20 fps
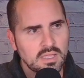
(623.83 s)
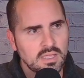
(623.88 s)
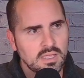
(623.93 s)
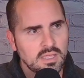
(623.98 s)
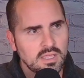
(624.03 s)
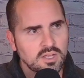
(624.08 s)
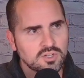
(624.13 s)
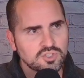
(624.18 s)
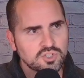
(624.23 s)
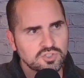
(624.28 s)

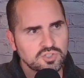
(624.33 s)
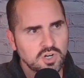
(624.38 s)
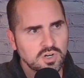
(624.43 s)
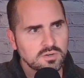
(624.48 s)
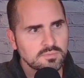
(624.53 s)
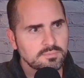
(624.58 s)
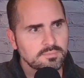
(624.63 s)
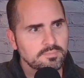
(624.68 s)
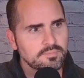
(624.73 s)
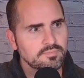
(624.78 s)
Here's your chart.
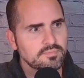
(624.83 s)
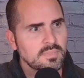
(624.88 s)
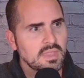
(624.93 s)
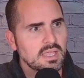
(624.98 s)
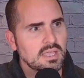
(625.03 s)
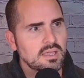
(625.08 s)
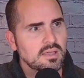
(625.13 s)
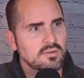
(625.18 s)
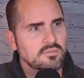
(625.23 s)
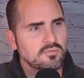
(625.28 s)

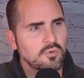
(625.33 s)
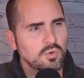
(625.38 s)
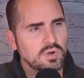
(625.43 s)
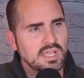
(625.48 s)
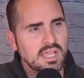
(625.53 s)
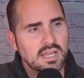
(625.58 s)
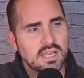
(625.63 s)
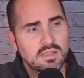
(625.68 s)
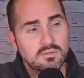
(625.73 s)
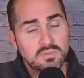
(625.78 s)

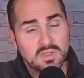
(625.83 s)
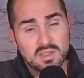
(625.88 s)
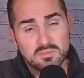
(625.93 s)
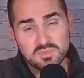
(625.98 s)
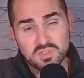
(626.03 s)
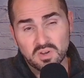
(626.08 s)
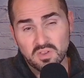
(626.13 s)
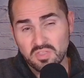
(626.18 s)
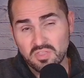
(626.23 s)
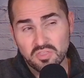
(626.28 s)
4080 comes
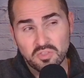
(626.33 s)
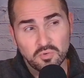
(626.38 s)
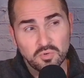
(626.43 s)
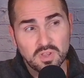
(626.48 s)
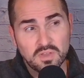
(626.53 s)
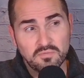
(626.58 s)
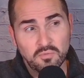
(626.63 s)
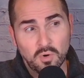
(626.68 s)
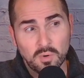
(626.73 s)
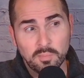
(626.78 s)
in at
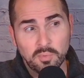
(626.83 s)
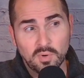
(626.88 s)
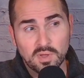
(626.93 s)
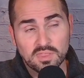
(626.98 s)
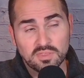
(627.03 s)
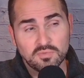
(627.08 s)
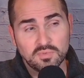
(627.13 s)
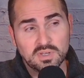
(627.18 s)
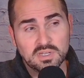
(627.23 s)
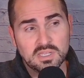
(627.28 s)
34.3
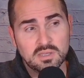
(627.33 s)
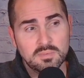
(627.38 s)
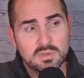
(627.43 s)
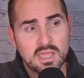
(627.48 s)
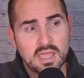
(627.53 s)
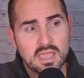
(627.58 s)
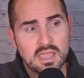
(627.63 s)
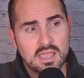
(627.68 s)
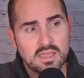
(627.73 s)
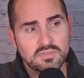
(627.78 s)

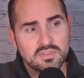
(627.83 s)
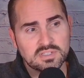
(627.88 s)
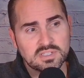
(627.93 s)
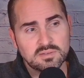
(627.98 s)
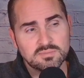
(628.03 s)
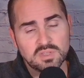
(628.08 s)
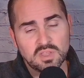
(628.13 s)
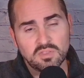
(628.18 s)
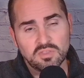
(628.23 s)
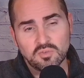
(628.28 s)
dBA, and this
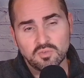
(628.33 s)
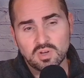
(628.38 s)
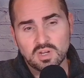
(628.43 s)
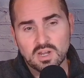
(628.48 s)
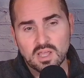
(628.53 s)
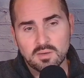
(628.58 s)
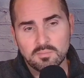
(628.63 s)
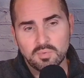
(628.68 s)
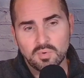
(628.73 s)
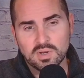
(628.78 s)
comes at
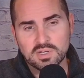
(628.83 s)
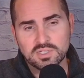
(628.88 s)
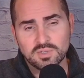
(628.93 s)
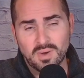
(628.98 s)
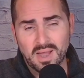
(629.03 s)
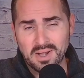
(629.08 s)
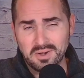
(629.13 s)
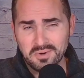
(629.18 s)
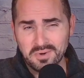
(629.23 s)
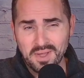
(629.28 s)
39.2.
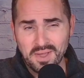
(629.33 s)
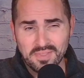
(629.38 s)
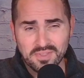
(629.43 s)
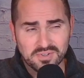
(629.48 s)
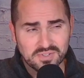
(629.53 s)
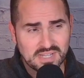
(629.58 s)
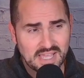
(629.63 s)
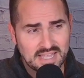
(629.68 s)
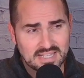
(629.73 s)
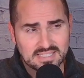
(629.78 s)
I don't know how they're
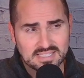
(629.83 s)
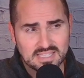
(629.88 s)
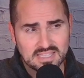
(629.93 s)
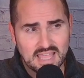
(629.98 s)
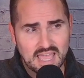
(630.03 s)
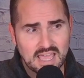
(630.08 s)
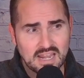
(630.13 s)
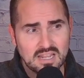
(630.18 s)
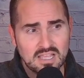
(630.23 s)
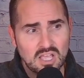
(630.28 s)
testing
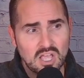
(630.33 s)
that.